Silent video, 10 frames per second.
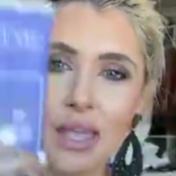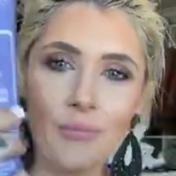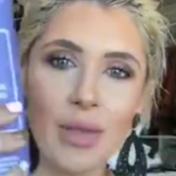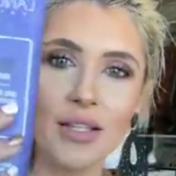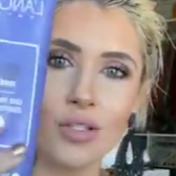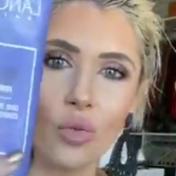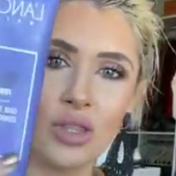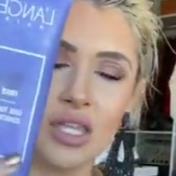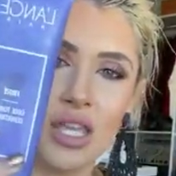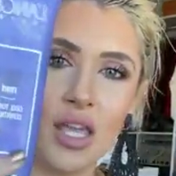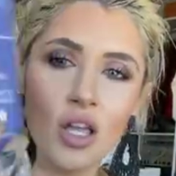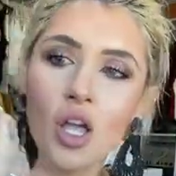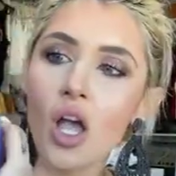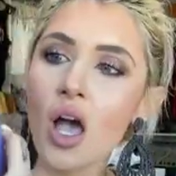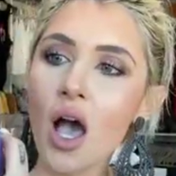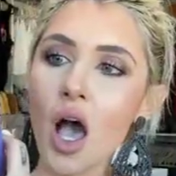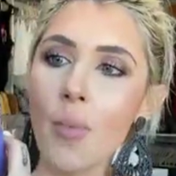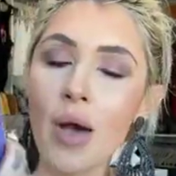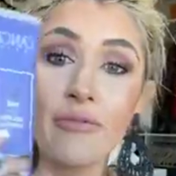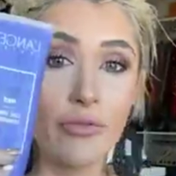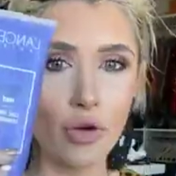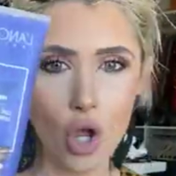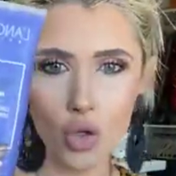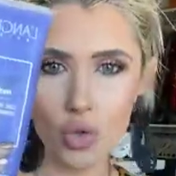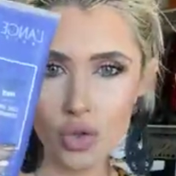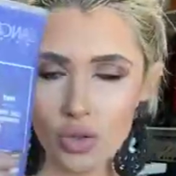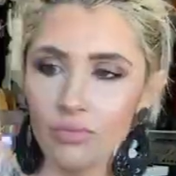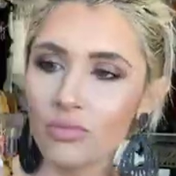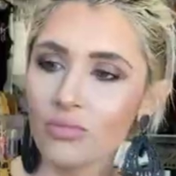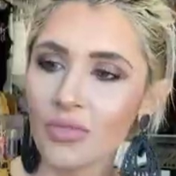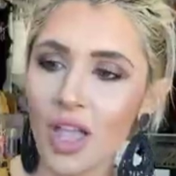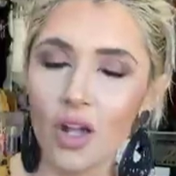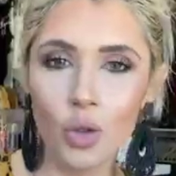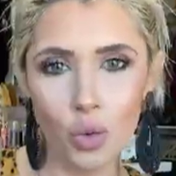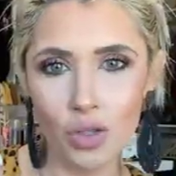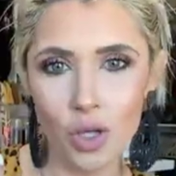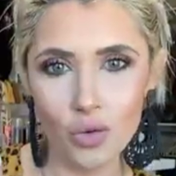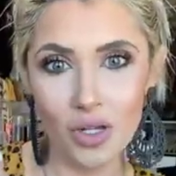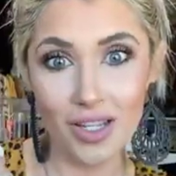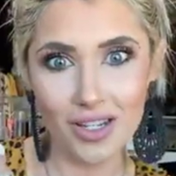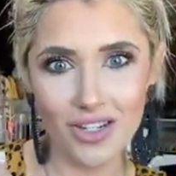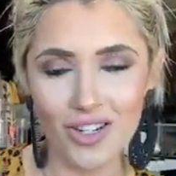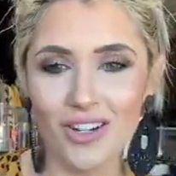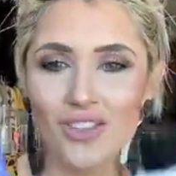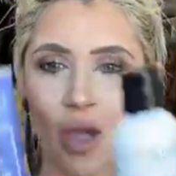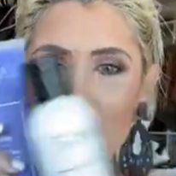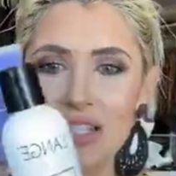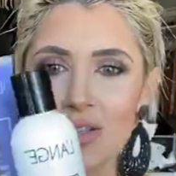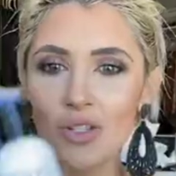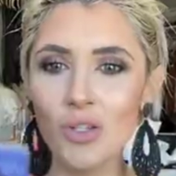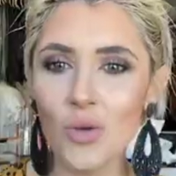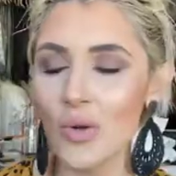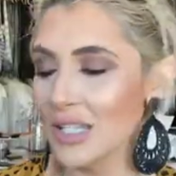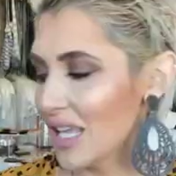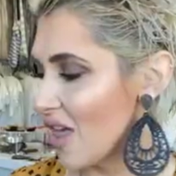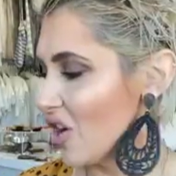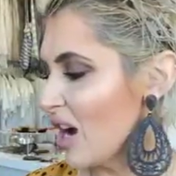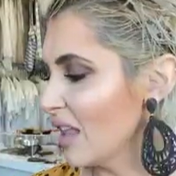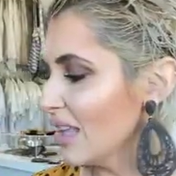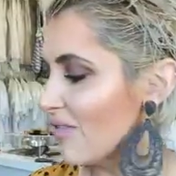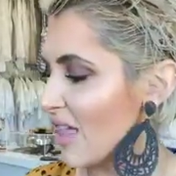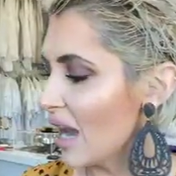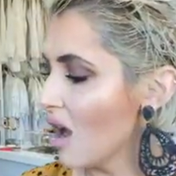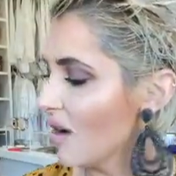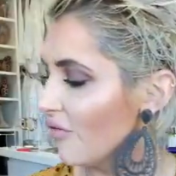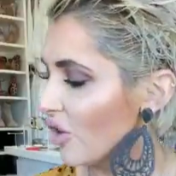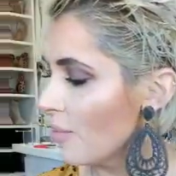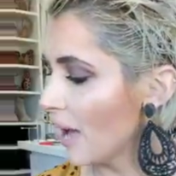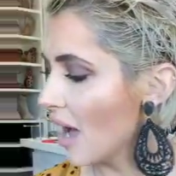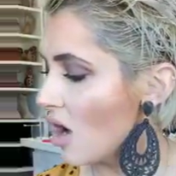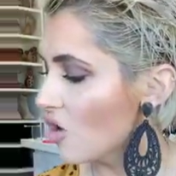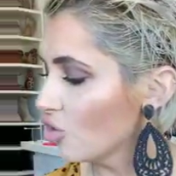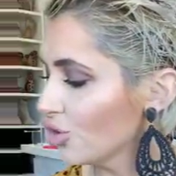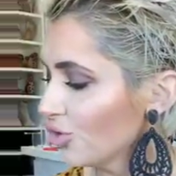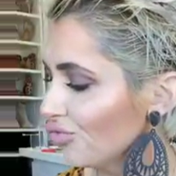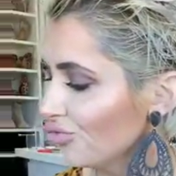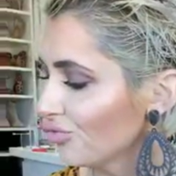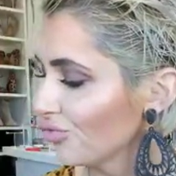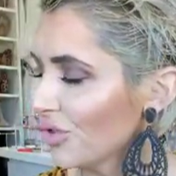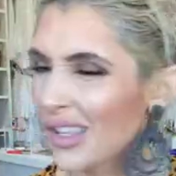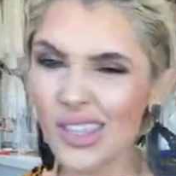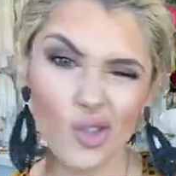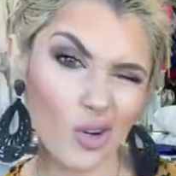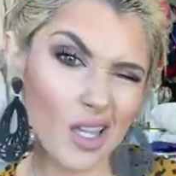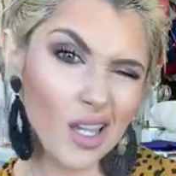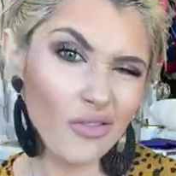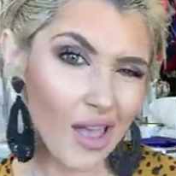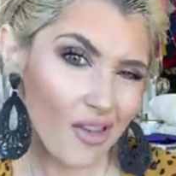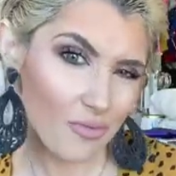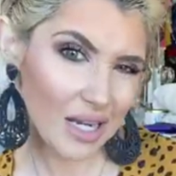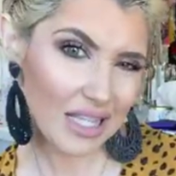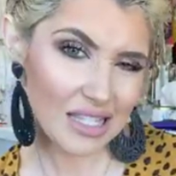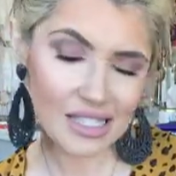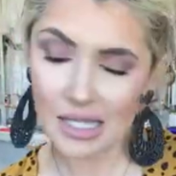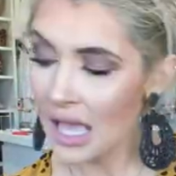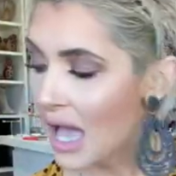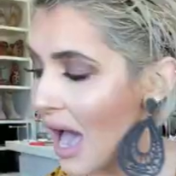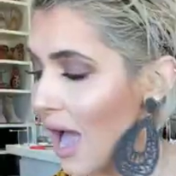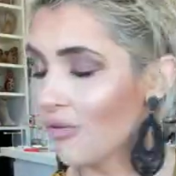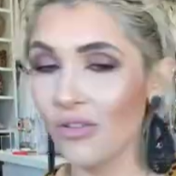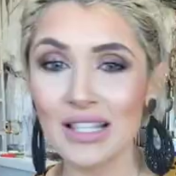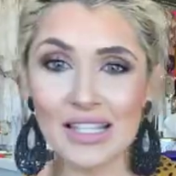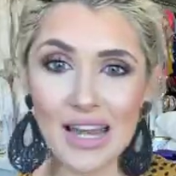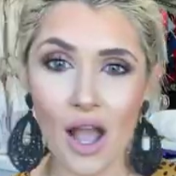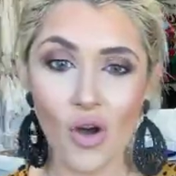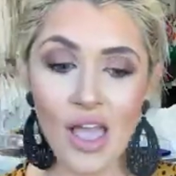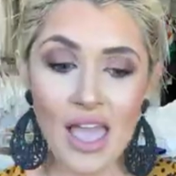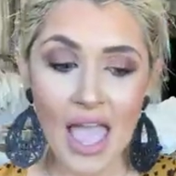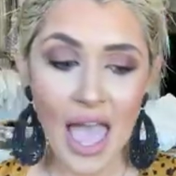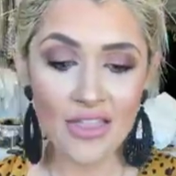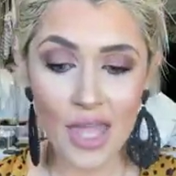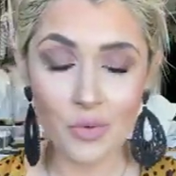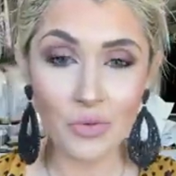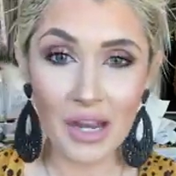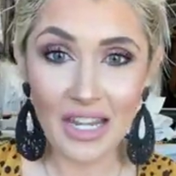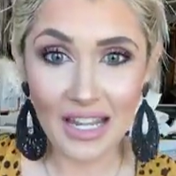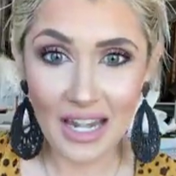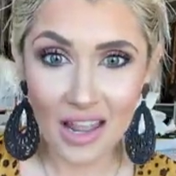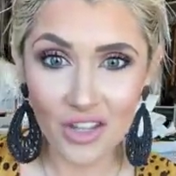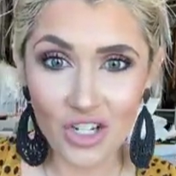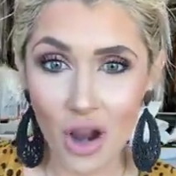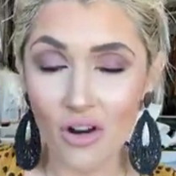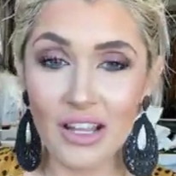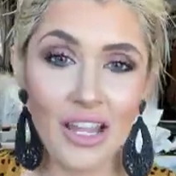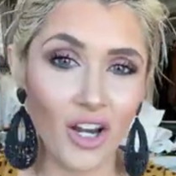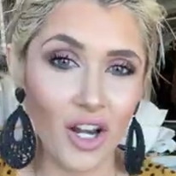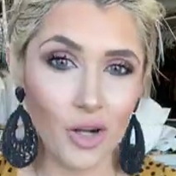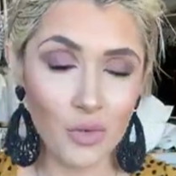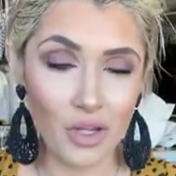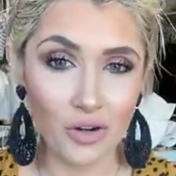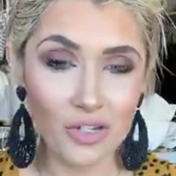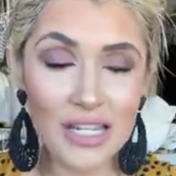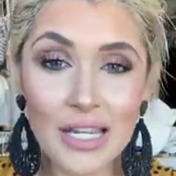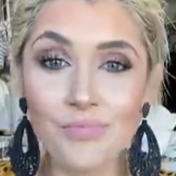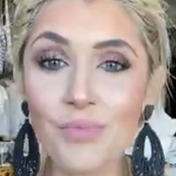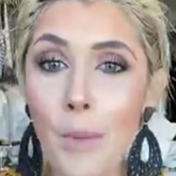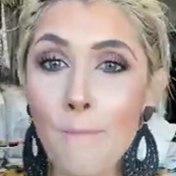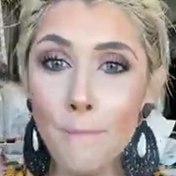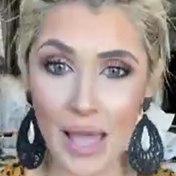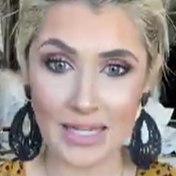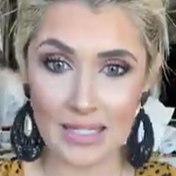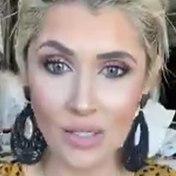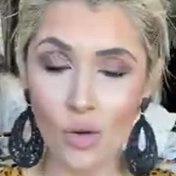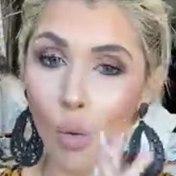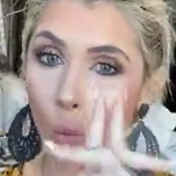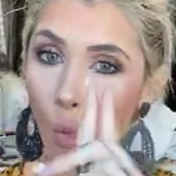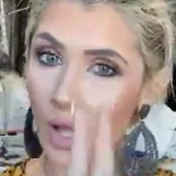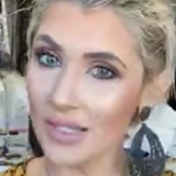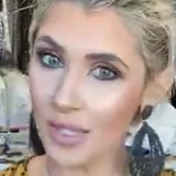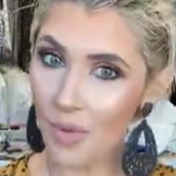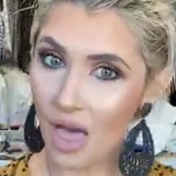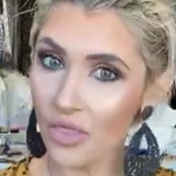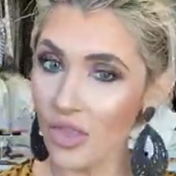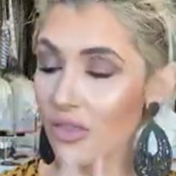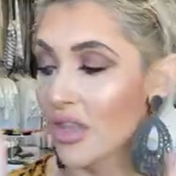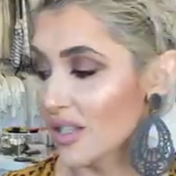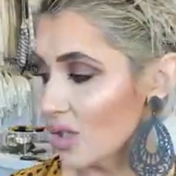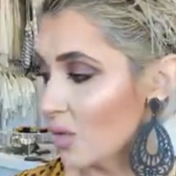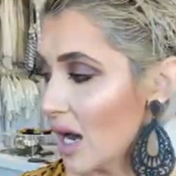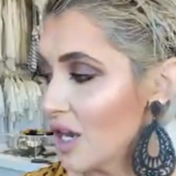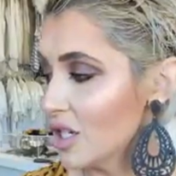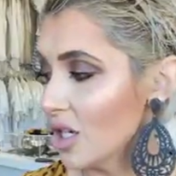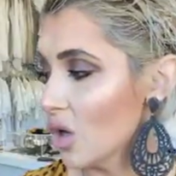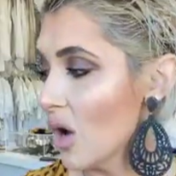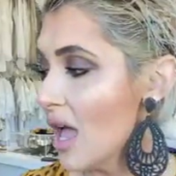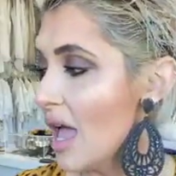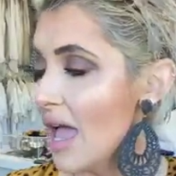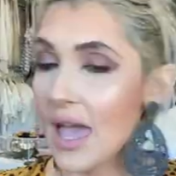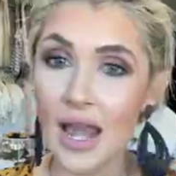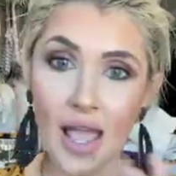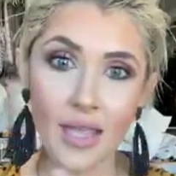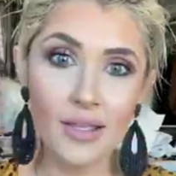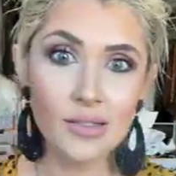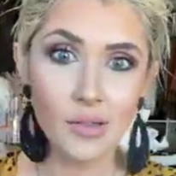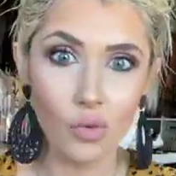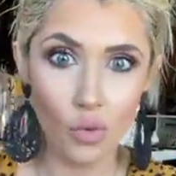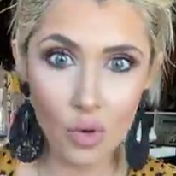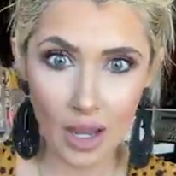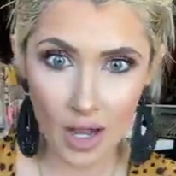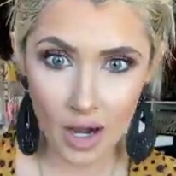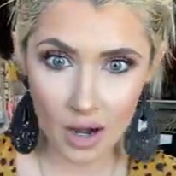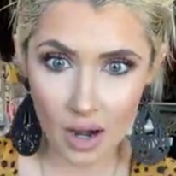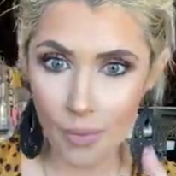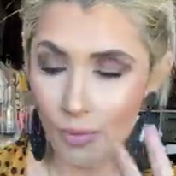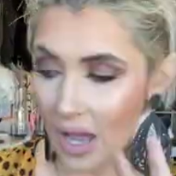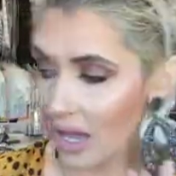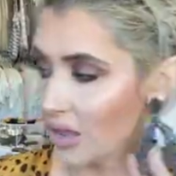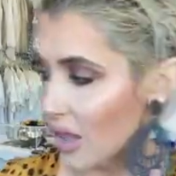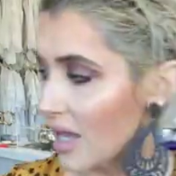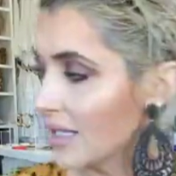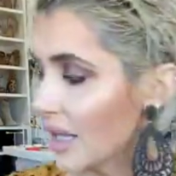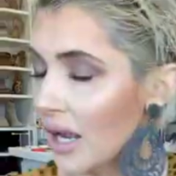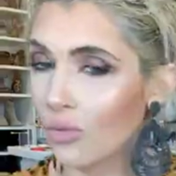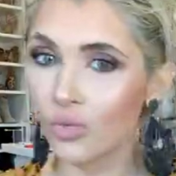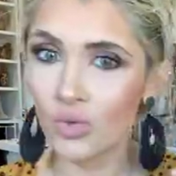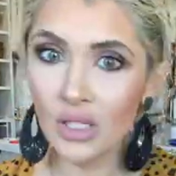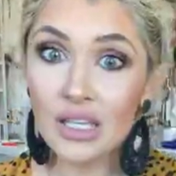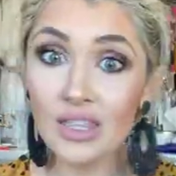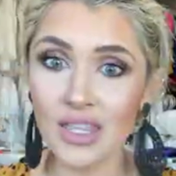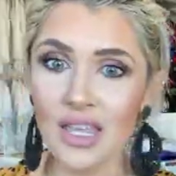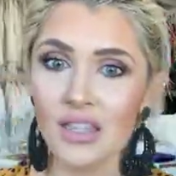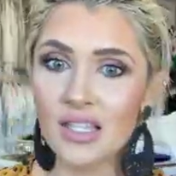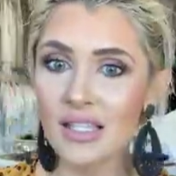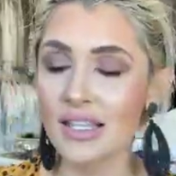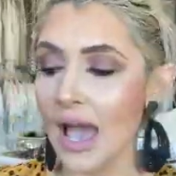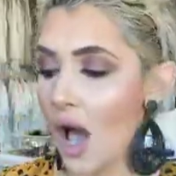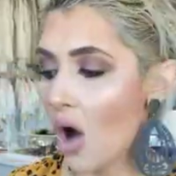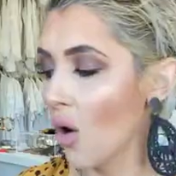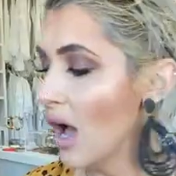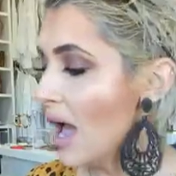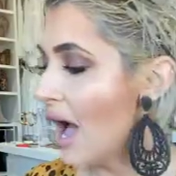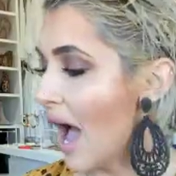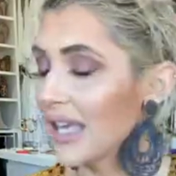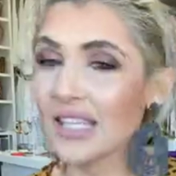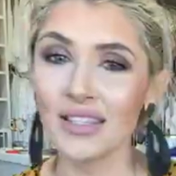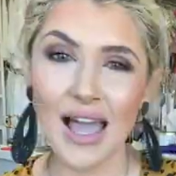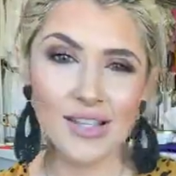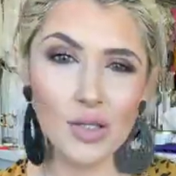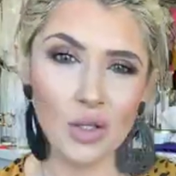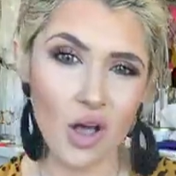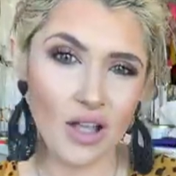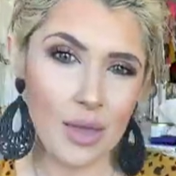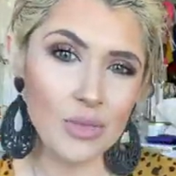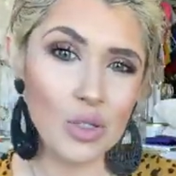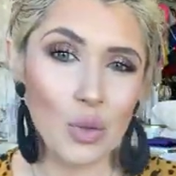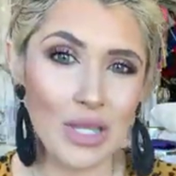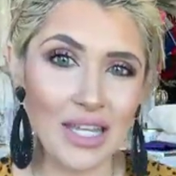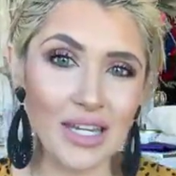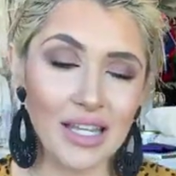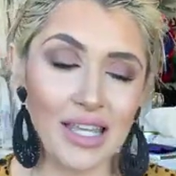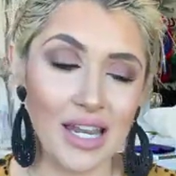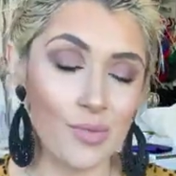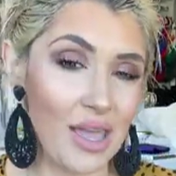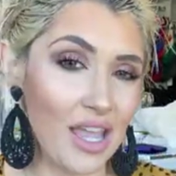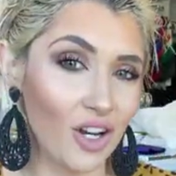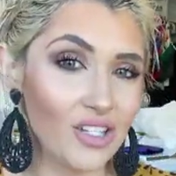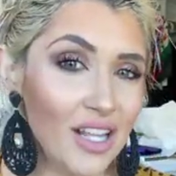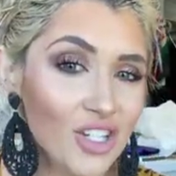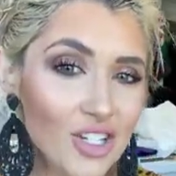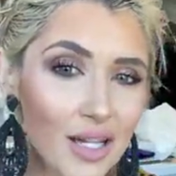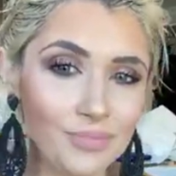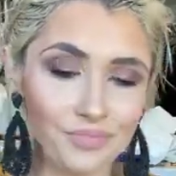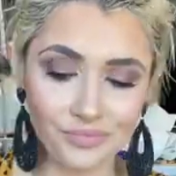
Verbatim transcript: mixed with the um, Froze Cool Tone Conditioner. So I mix those two together and I leave that on for about like three to five minutes. I rinse it out and then we're ready to get out of the shower and carry on with our routine. But once a month, this is what I do and I swear by this and I really think this is how I can last so long in between getting my hair touched up